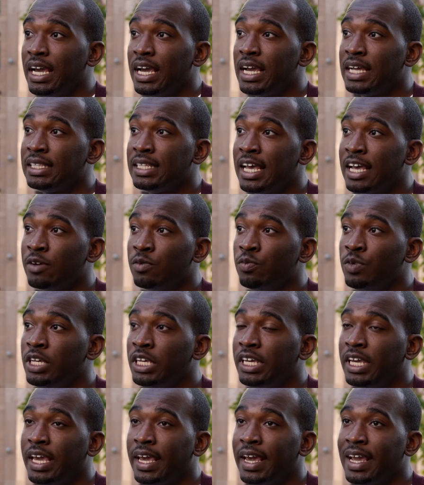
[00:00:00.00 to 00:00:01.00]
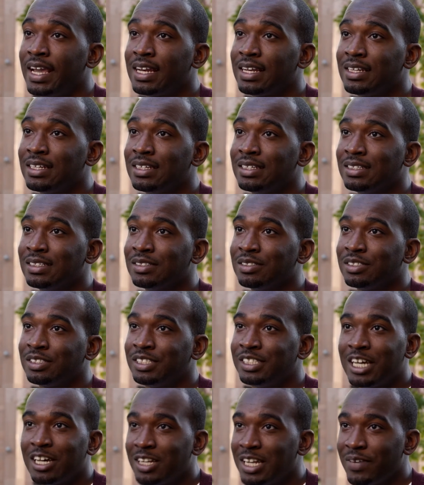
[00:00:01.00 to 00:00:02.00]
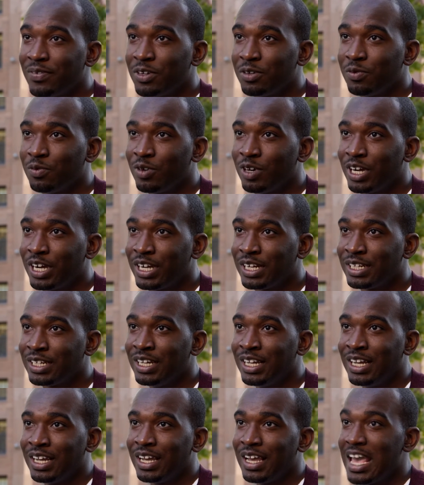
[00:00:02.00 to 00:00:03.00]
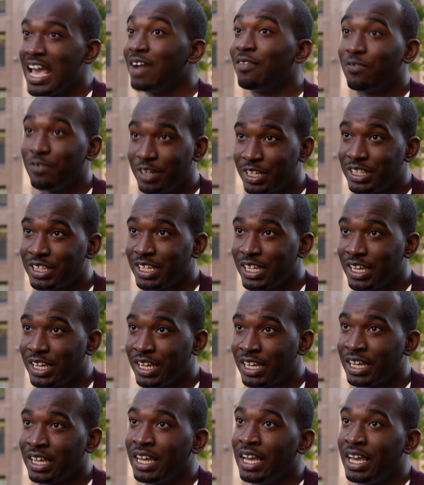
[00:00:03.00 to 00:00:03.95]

and that we can't tell everyone everything.